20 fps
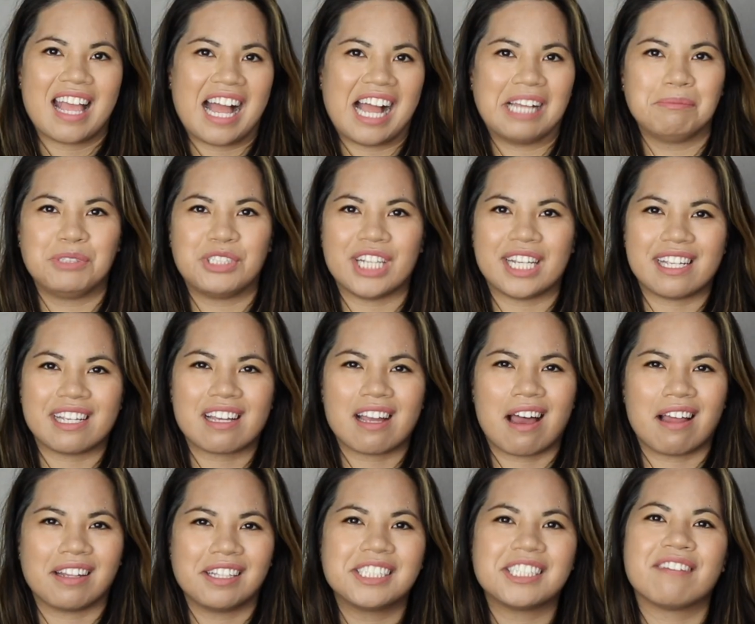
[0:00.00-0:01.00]
I'm JD
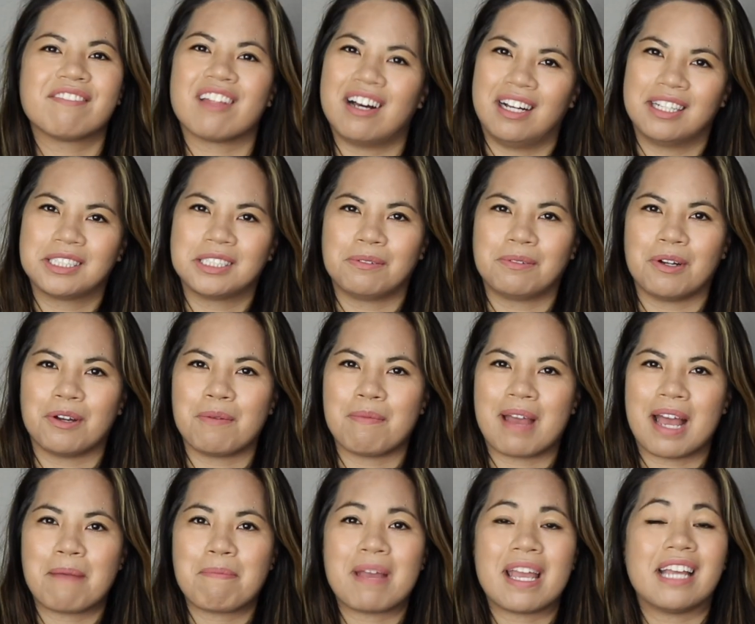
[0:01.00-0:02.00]
Collins of the Hustle
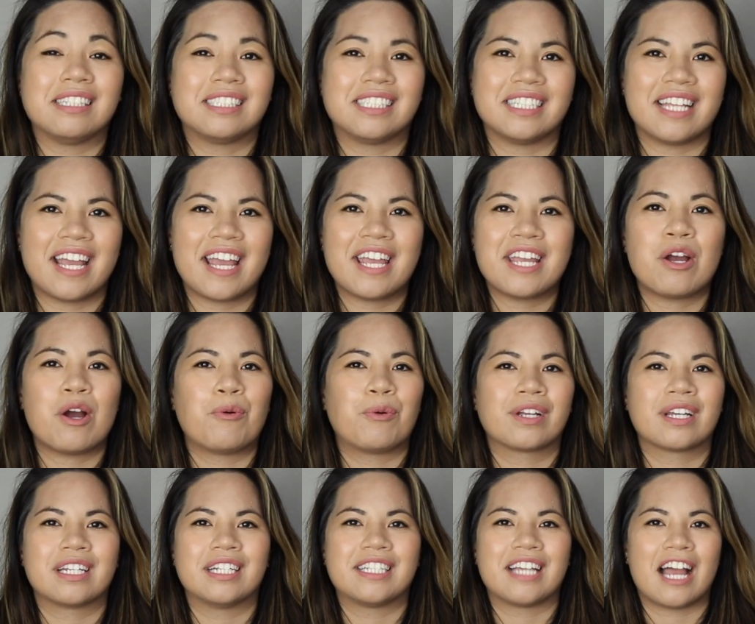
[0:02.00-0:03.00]
Roadmap, and today we're
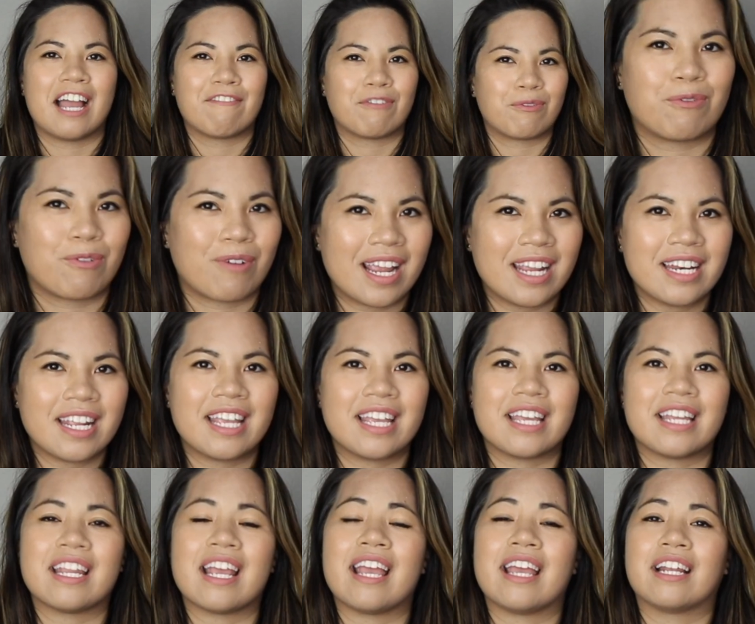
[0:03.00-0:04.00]
gonna dive right
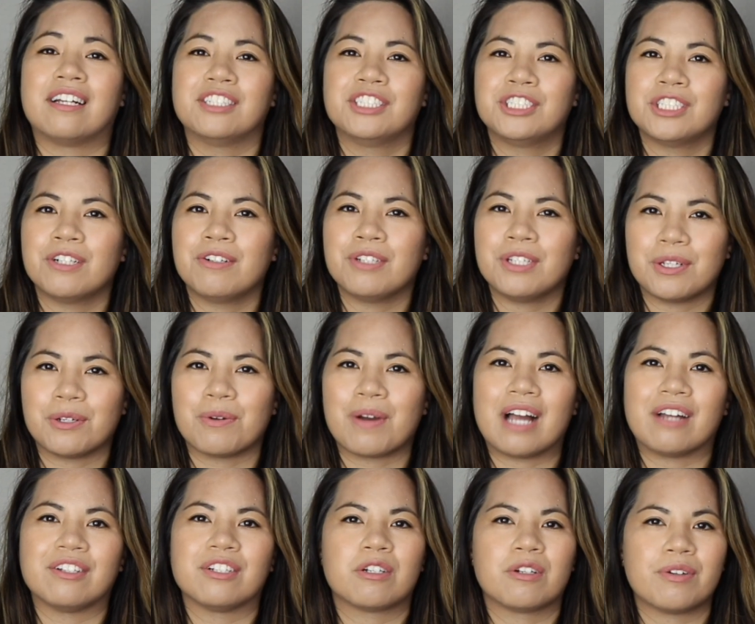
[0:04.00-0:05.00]
in and I'll show you
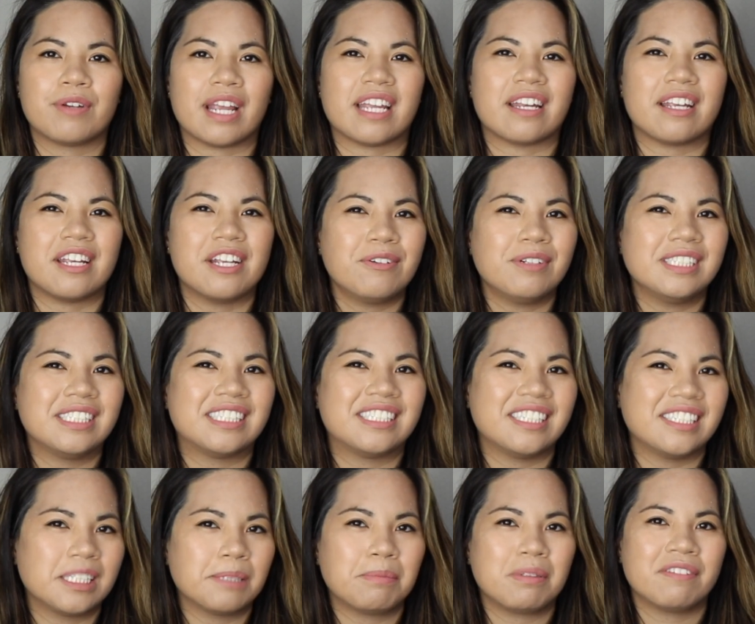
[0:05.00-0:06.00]
how to create
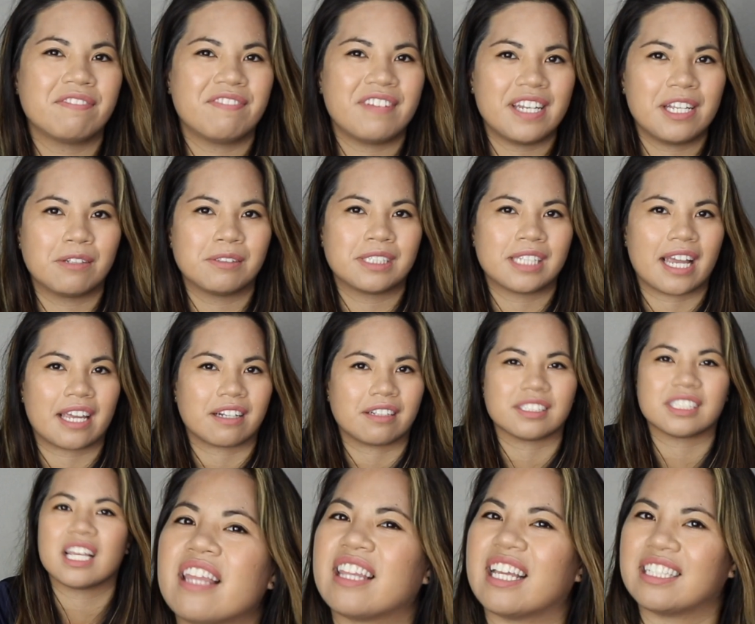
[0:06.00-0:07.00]
irresistible video
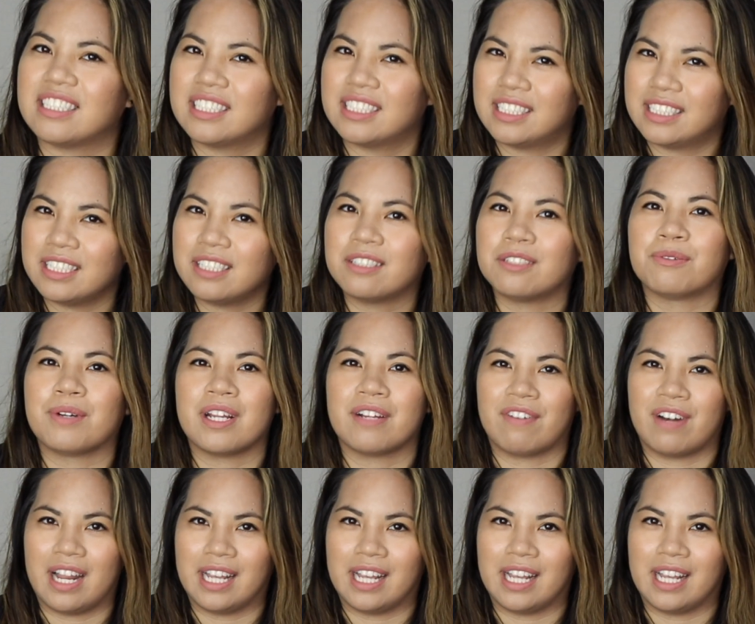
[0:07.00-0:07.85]
titles that still rank for